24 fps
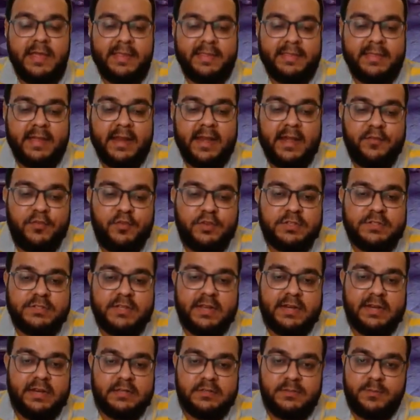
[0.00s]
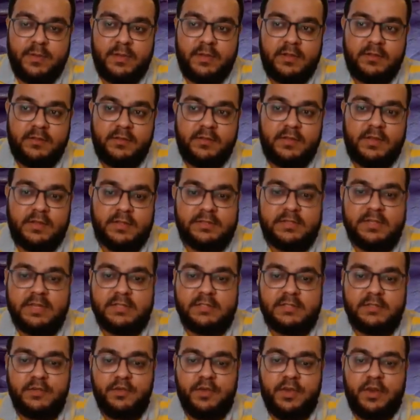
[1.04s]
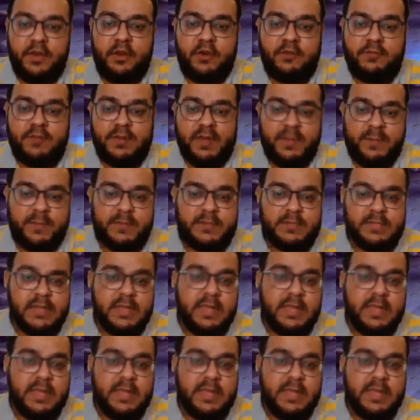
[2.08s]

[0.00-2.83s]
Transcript: the hit was negligible. It doesn't do a lot of damage.